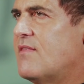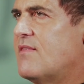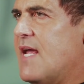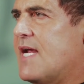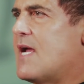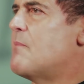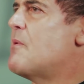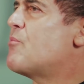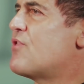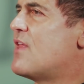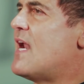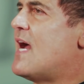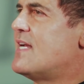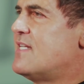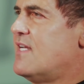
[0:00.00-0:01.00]
they come up with an
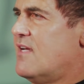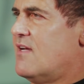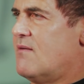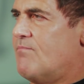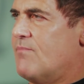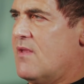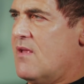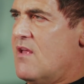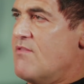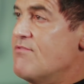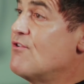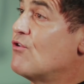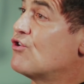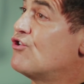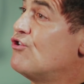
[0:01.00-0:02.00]
idea,
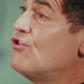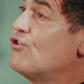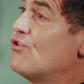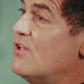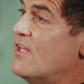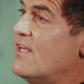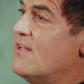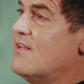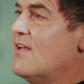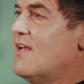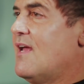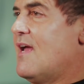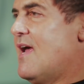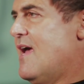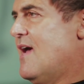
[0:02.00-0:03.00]
they'll Google it,
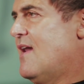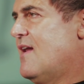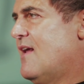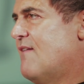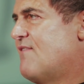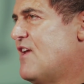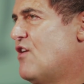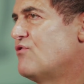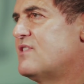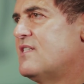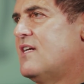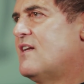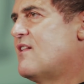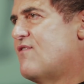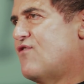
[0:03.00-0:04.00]
and if they don't see
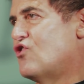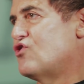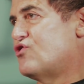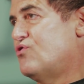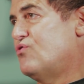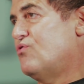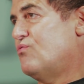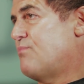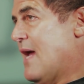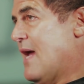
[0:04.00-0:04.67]
it in the first 2